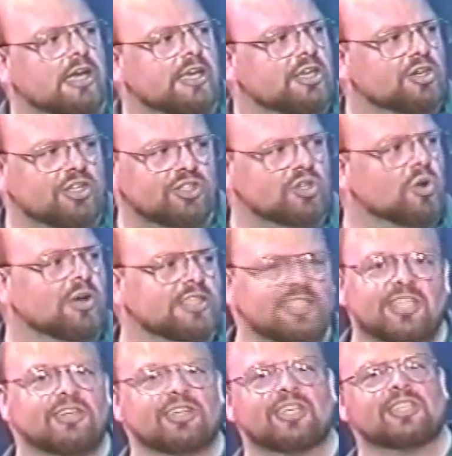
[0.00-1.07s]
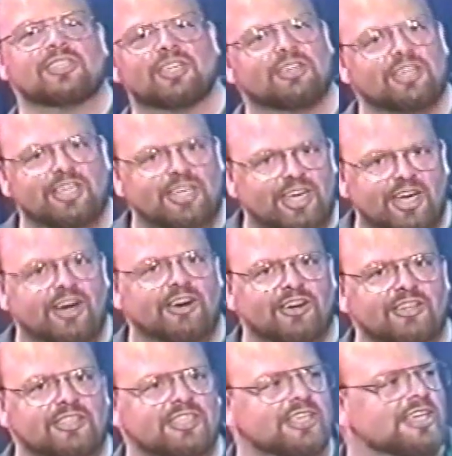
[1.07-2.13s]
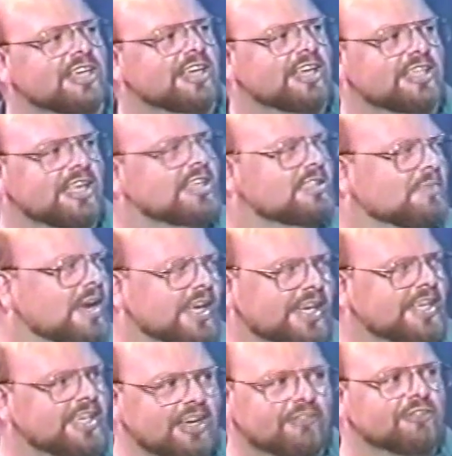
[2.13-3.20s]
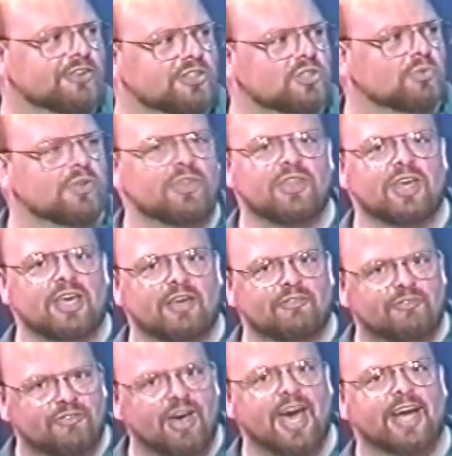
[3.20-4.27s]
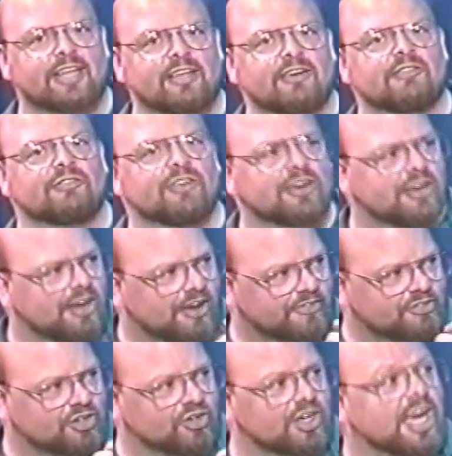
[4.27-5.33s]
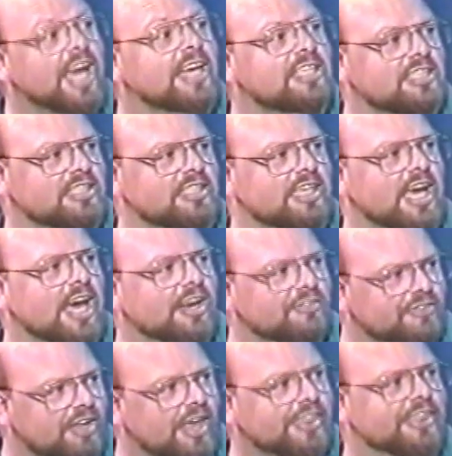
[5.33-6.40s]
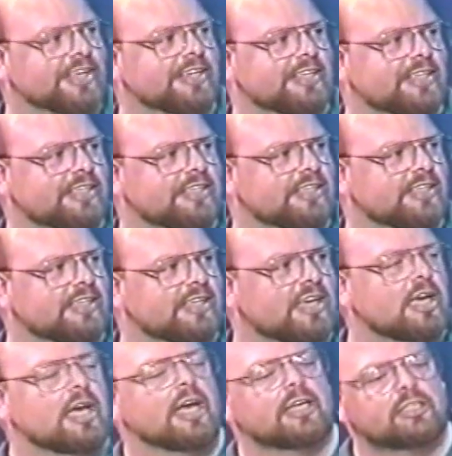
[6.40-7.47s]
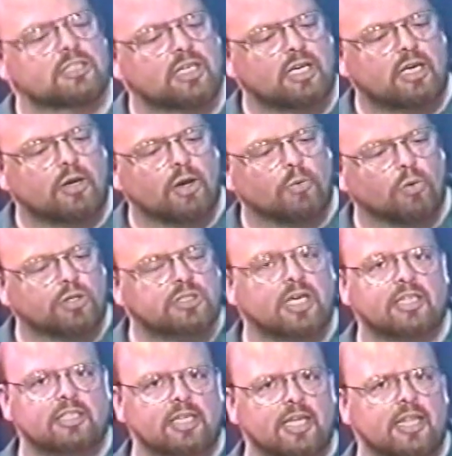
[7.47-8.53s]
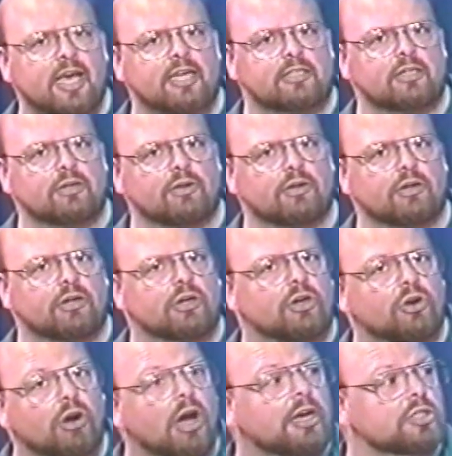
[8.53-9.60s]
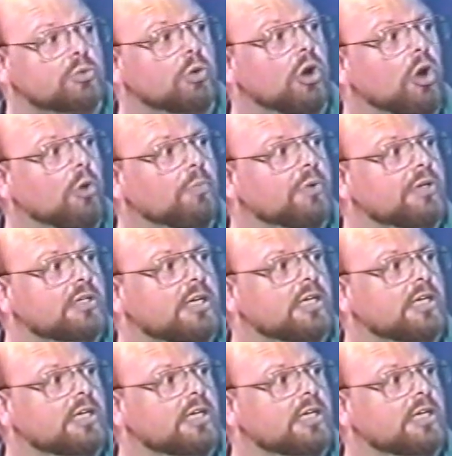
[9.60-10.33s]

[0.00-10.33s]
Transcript: You could do a zillion years. It doesn't make any difference with the fact of creation out of nothing. And see, and once I said that to her, her eyes were open.